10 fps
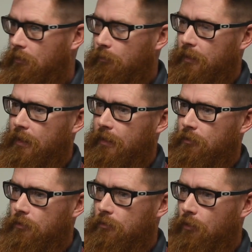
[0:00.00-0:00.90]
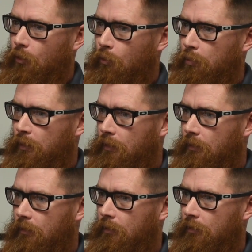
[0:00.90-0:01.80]
We can't just hope
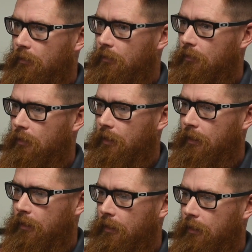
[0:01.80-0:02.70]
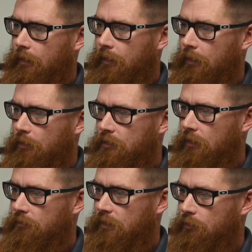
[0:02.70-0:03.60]
and get
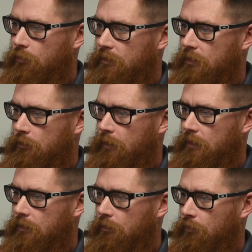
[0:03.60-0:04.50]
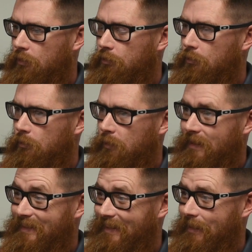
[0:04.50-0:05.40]
ourselves into a situation and only do it when
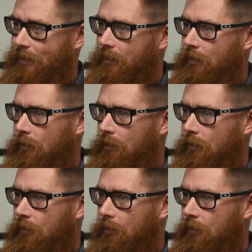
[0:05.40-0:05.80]
it's needed.